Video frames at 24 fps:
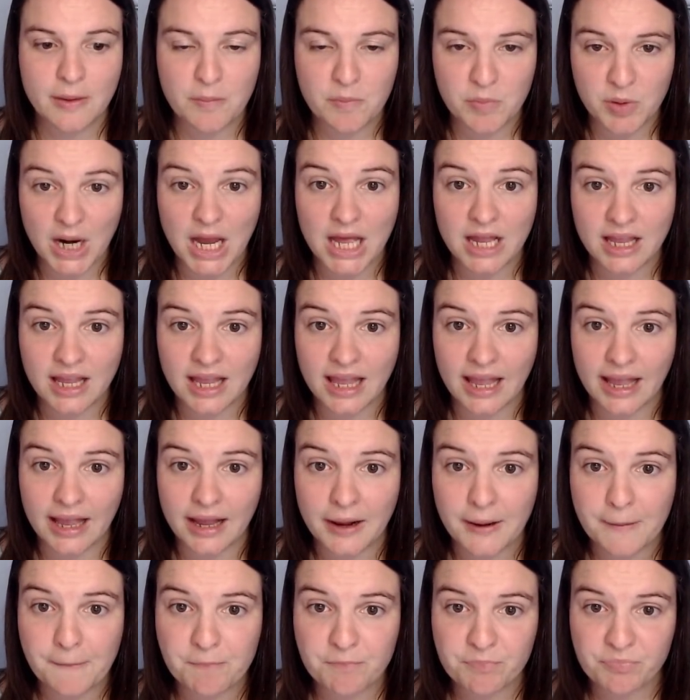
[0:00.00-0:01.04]

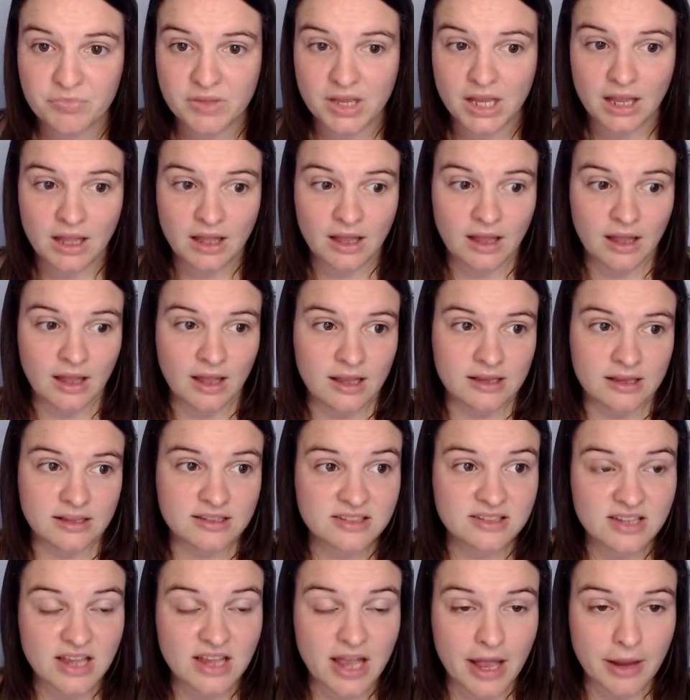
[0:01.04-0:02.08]
blanking.
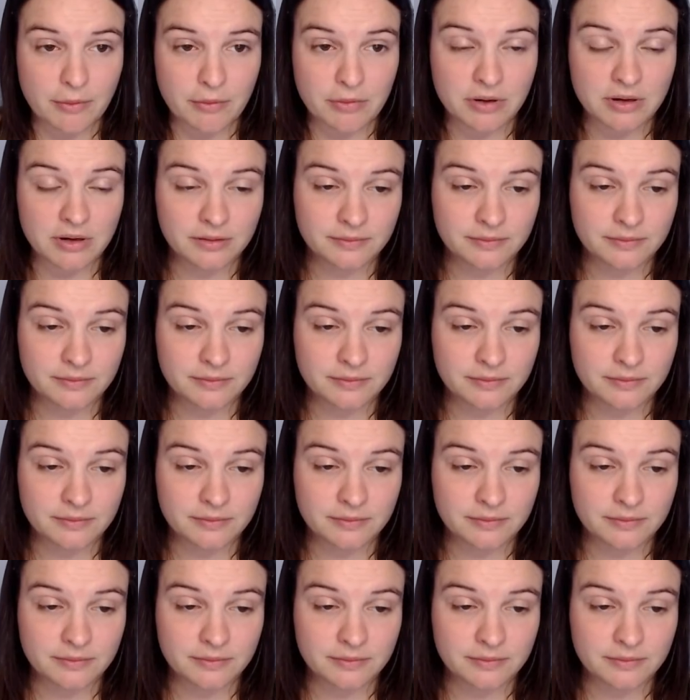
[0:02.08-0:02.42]
So,